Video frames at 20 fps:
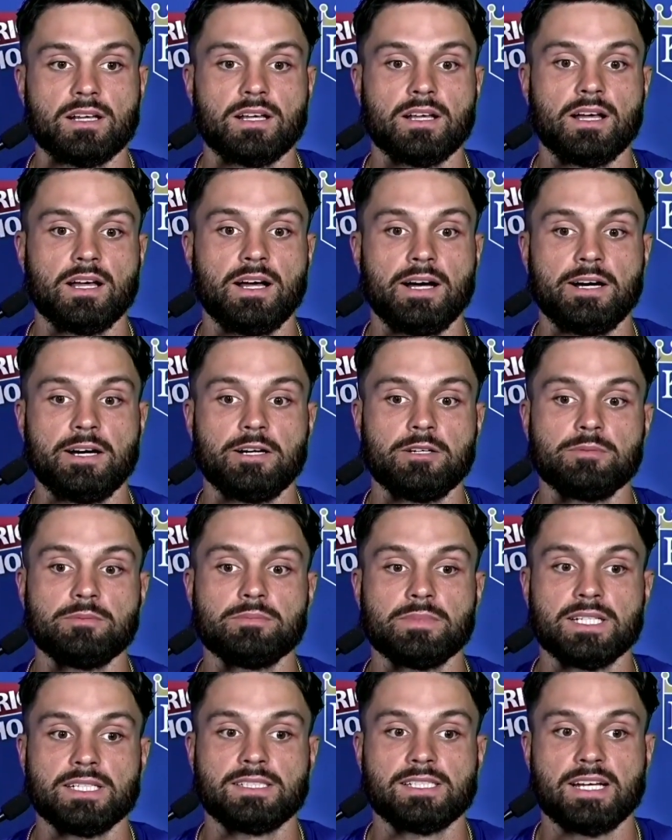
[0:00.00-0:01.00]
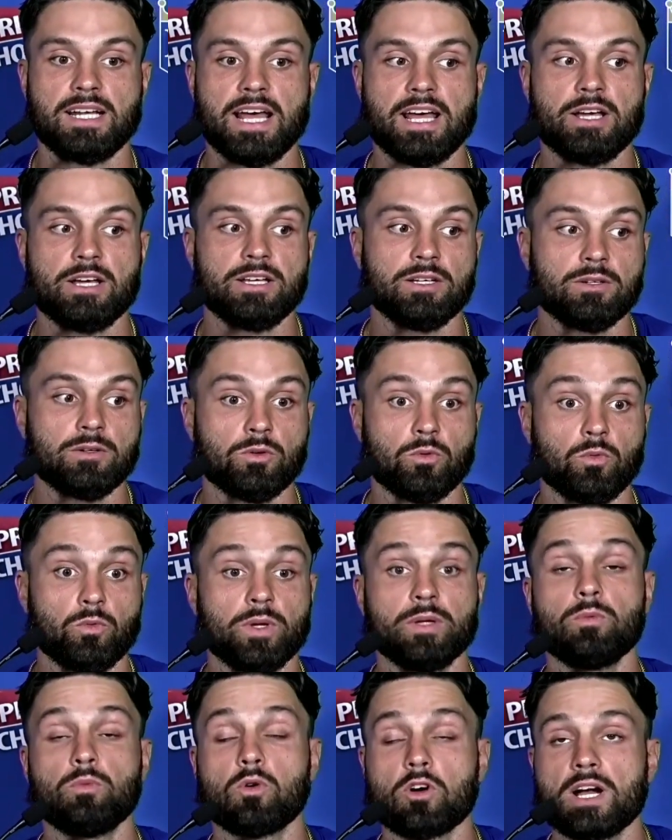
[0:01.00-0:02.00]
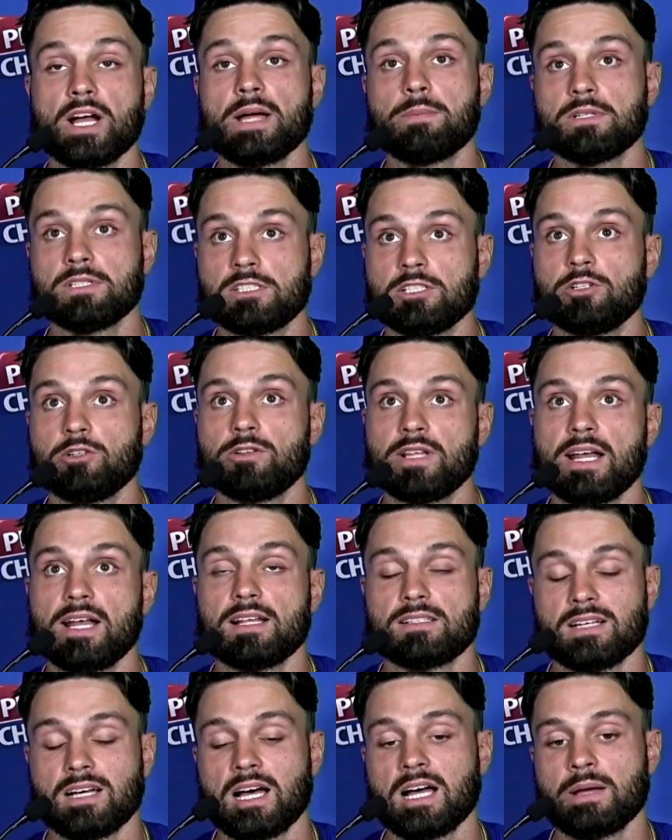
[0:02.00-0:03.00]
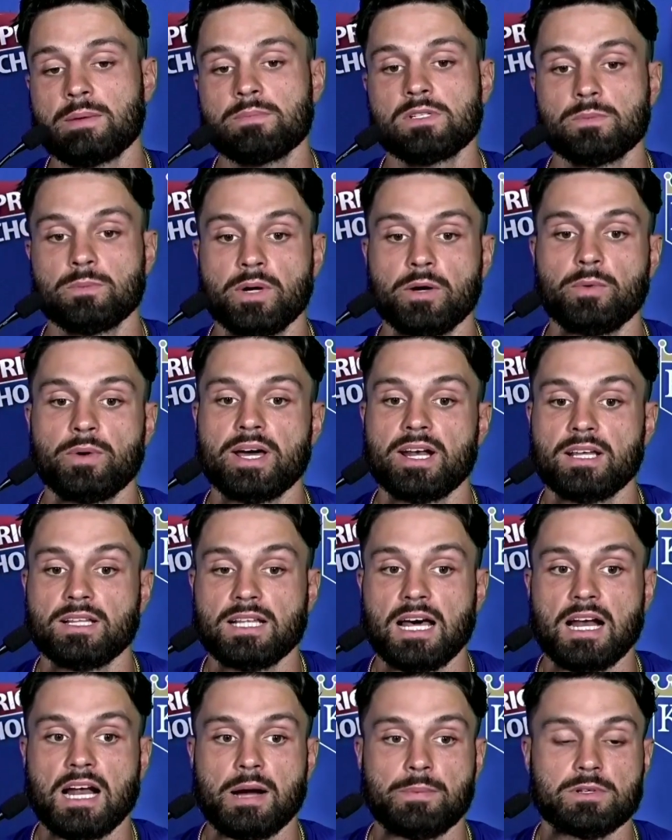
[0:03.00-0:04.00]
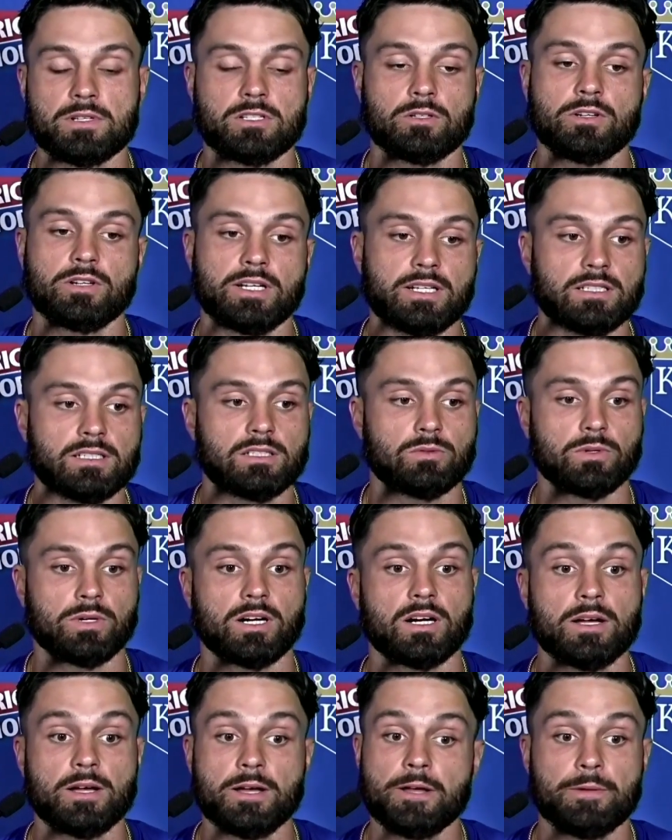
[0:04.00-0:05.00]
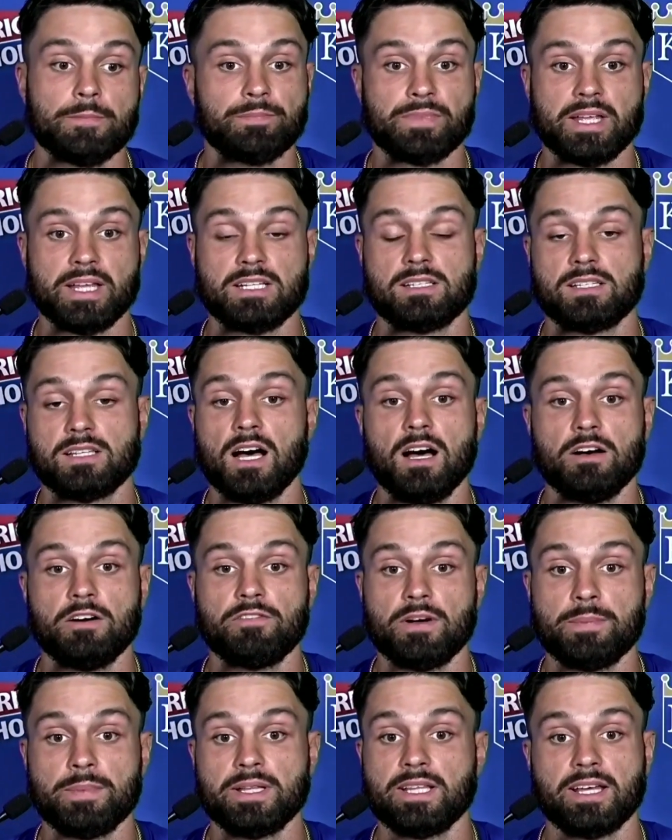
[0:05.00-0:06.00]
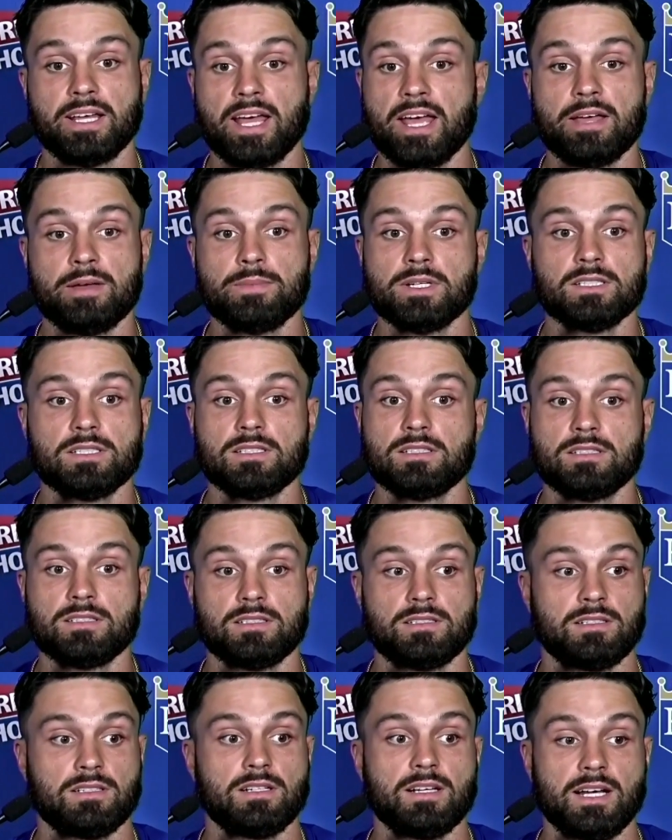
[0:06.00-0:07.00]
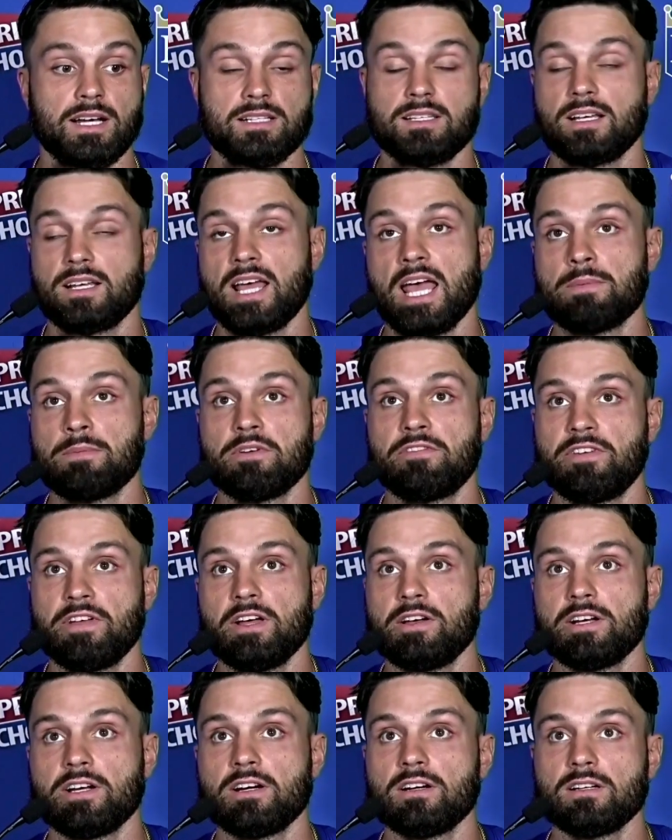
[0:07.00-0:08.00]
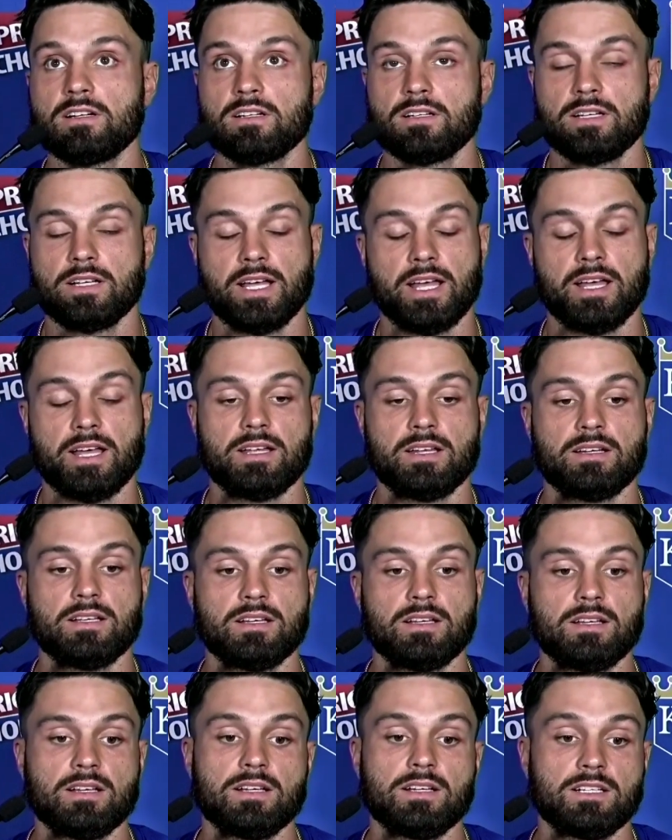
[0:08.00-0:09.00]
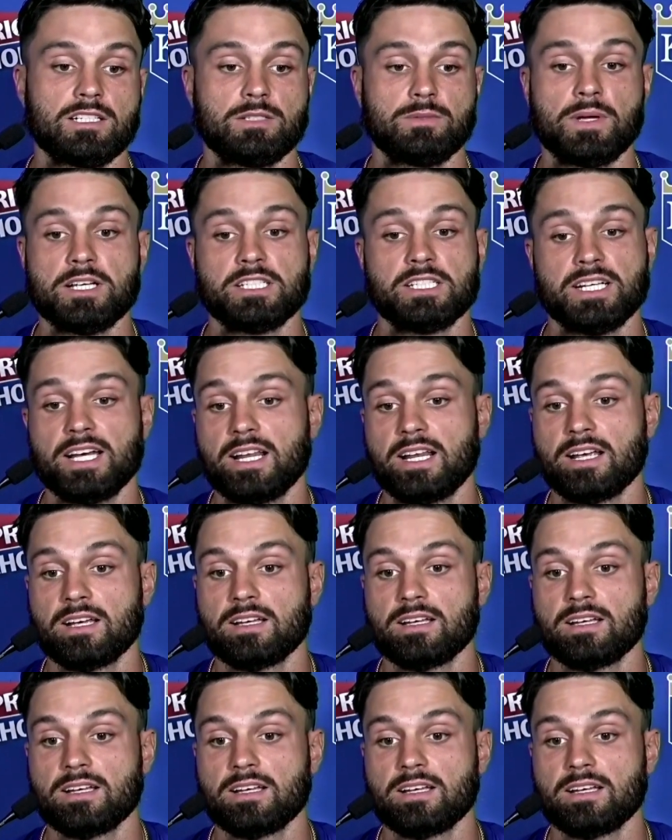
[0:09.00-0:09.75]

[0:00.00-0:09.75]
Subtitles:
And today we were able to do that at times, but we had a lot of opportunities where it's tough. I mean, the game is, it's a game of failure, and especially hitting.